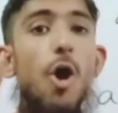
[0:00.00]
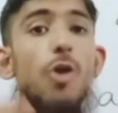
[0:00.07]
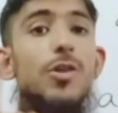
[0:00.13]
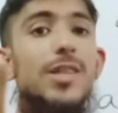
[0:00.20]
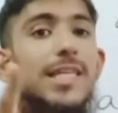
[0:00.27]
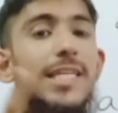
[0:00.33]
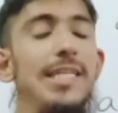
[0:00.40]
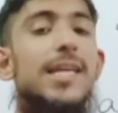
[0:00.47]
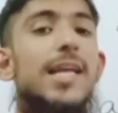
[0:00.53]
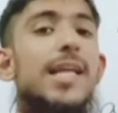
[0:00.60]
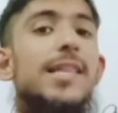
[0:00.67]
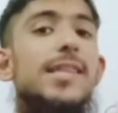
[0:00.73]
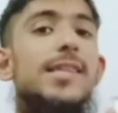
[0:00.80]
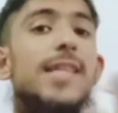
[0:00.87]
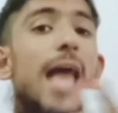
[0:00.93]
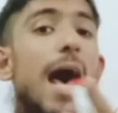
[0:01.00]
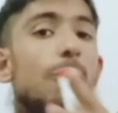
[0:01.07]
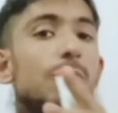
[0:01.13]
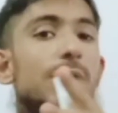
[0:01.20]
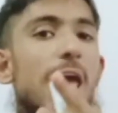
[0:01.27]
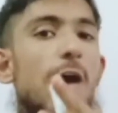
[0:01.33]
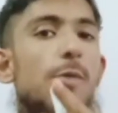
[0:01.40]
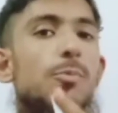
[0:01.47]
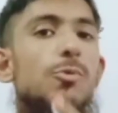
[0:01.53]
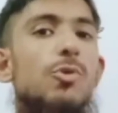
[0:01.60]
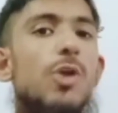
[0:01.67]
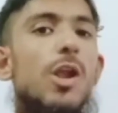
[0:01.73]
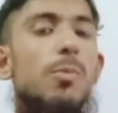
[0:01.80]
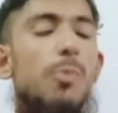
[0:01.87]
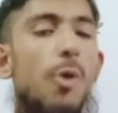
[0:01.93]
only noun have
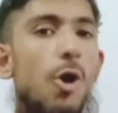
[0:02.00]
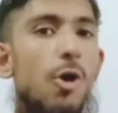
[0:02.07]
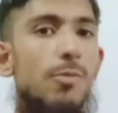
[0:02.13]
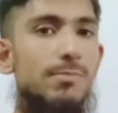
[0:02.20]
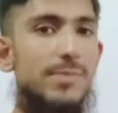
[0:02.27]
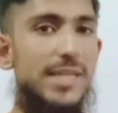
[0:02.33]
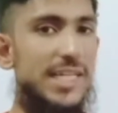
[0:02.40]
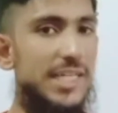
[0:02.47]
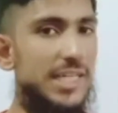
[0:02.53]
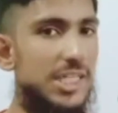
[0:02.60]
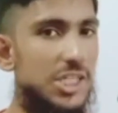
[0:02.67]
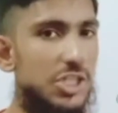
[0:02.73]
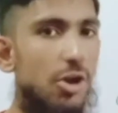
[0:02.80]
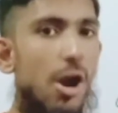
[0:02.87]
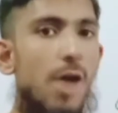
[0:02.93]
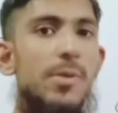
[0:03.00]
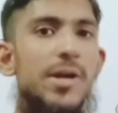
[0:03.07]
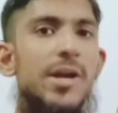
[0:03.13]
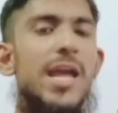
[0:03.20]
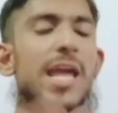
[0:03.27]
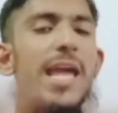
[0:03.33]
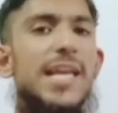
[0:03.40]
plural form in English grammar.